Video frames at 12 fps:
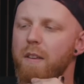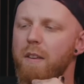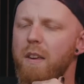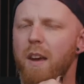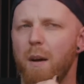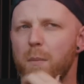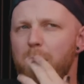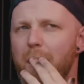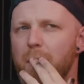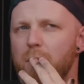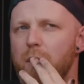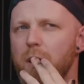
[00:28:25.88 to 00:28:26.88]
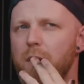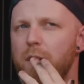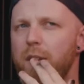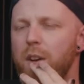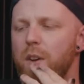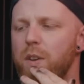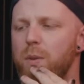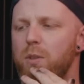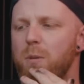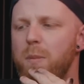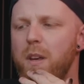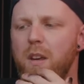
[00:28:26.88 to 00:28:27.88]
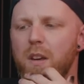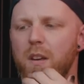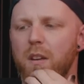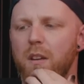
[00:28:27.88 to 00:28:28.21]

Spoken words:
Yeah, Black Dragon, did they not used to be...